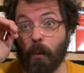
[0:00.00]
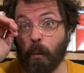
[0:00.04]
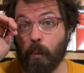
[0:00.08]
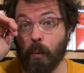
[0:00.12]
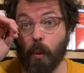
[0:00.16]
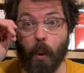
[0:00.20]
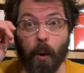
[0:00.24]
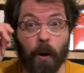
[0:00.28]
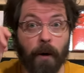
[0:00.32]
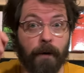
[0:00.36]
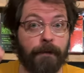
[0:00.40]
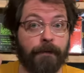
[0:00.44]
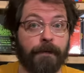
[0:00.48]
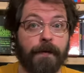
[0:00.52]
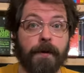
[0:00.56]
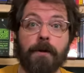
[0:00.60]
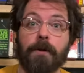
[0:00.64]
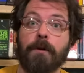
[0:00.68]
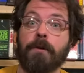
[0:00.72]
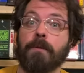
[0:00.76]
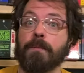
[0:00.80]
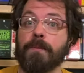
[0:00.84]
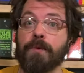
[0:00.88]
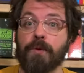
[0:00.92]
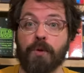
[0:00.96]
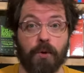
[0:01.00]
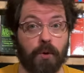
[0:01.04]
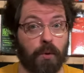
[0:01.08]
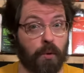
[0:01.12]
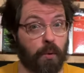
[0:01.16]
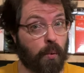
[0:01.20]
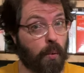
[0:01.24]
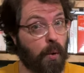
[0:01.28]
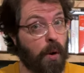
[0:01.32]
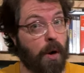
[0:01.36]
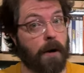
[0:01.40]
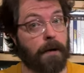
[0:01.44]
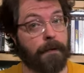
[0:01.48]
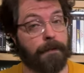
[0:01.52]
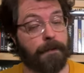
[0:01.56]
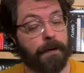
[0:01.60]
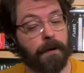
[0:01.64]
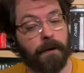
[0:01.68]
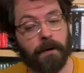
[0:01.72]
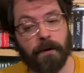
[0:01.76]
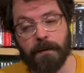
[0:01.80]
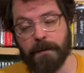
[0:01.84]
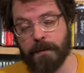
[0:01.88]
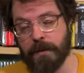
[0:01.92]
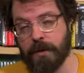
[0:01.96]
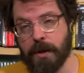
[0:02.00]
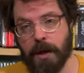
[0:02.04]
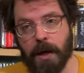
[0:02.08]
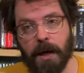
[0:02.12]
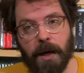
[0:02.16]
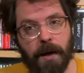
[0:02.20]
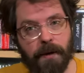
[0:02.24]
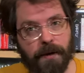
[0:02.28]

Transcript: War films, noir films.